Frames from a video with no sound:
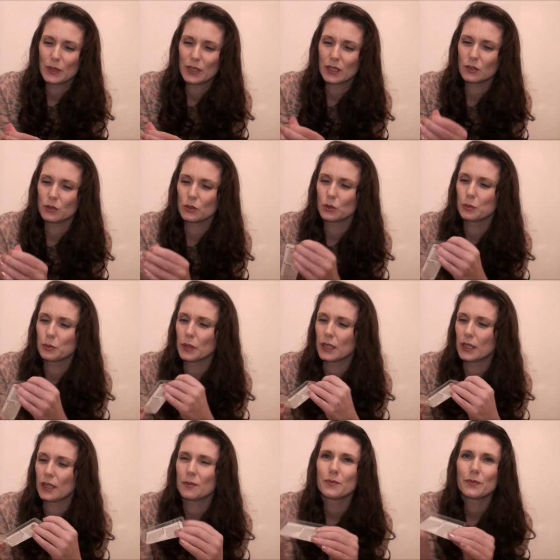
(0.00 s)
I'll open
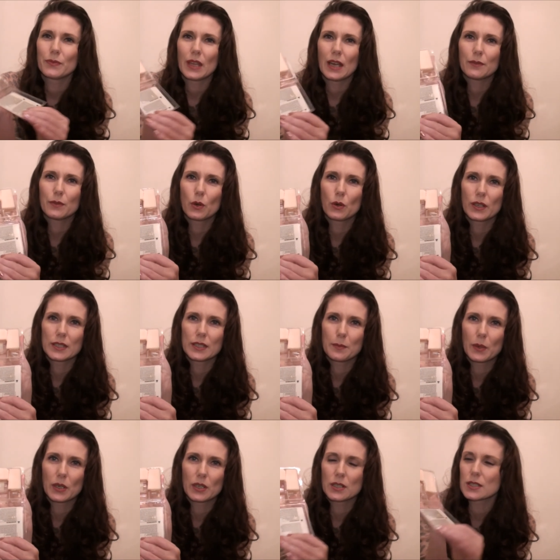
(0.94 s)
it. I've already
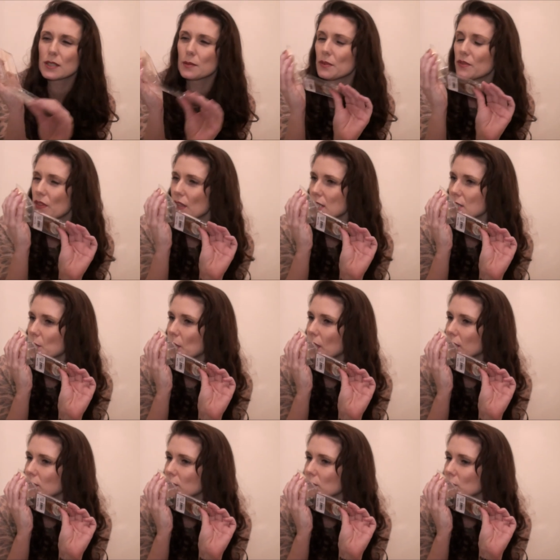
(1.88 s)
burned some of this
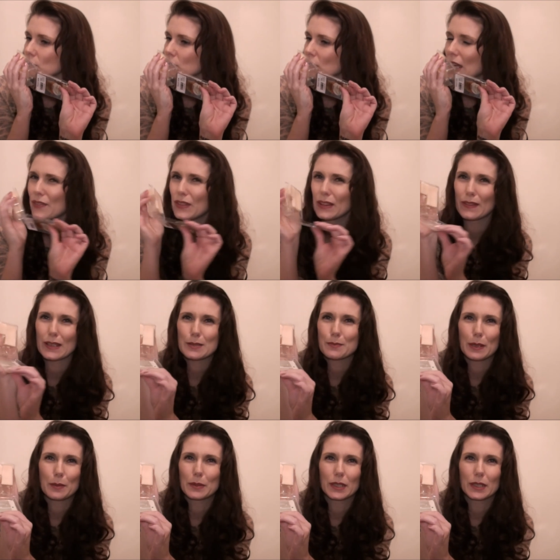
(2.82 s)
one. I think this
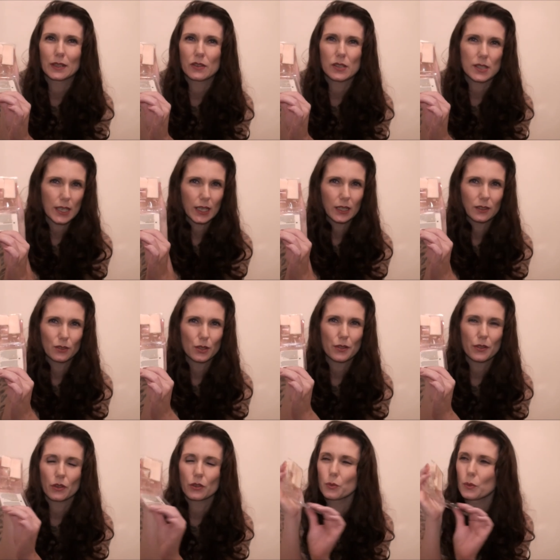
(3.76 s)
might be like the second or
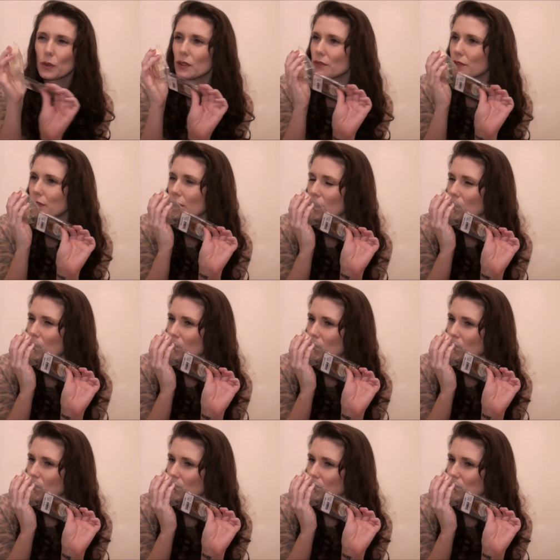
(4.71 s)
third one of
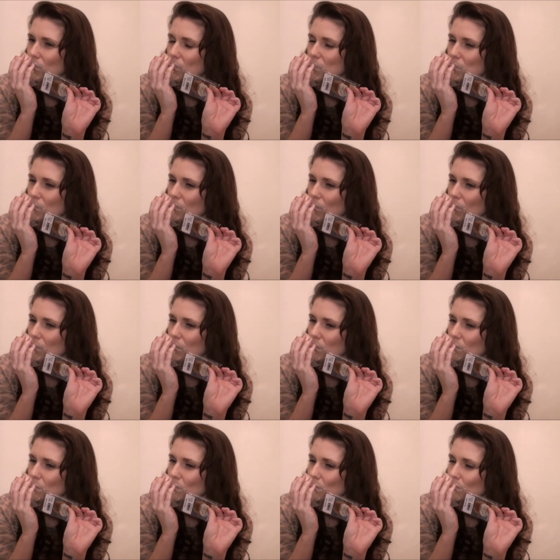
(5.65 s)
these I've had.
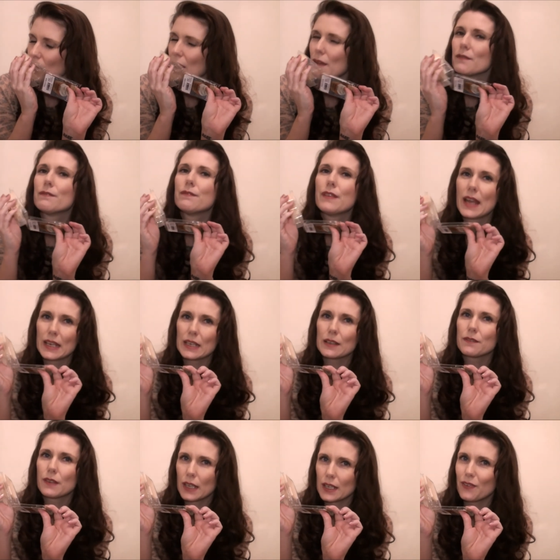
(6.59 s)
Very,
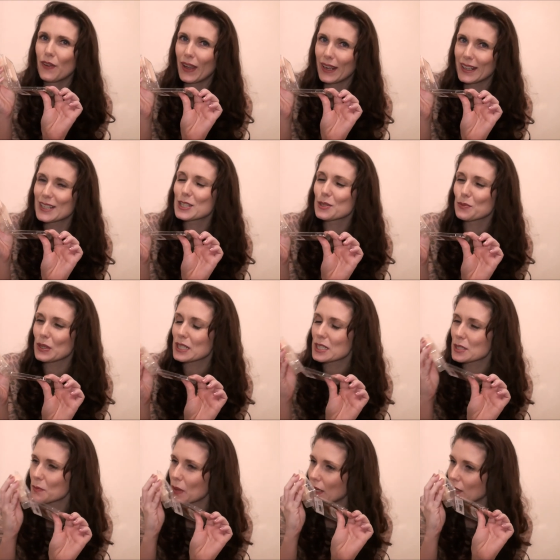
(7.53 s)
very, very sweet
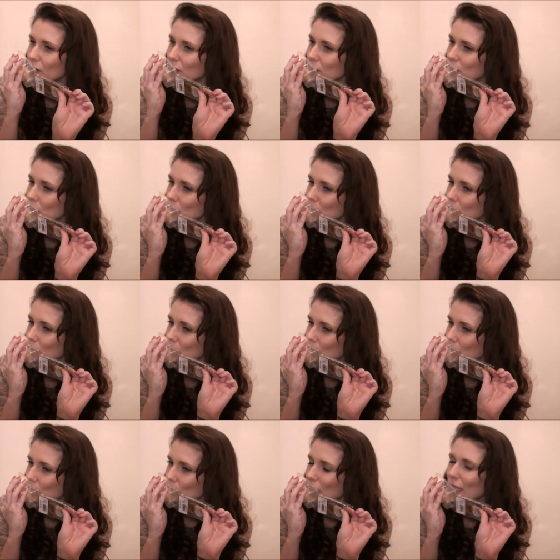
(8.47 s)
smell.
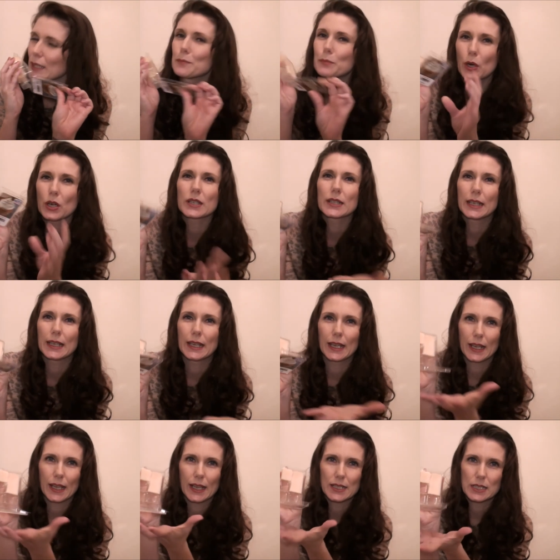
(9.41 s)
Like birthday
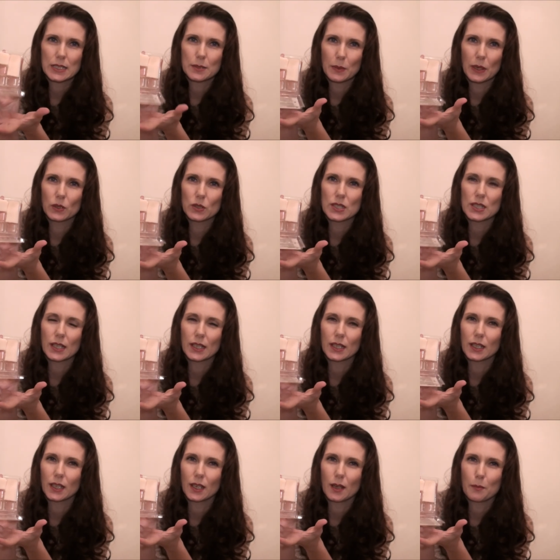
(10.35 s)
cake. It smells
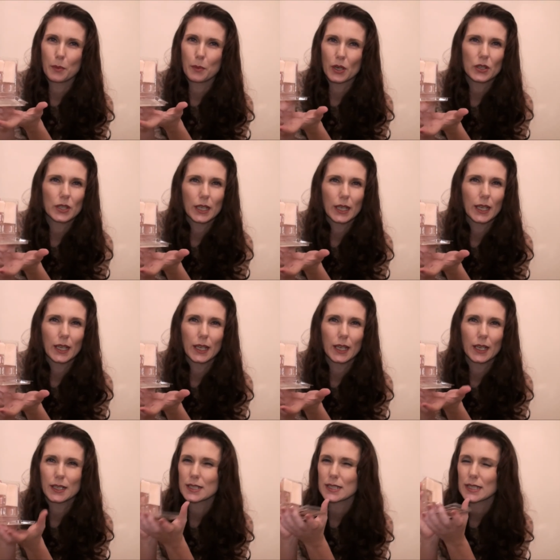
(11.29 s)
like birthday cake
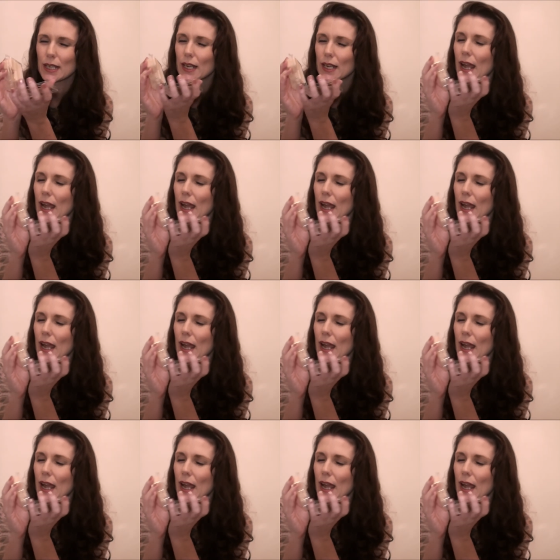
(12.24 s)
kind of scent.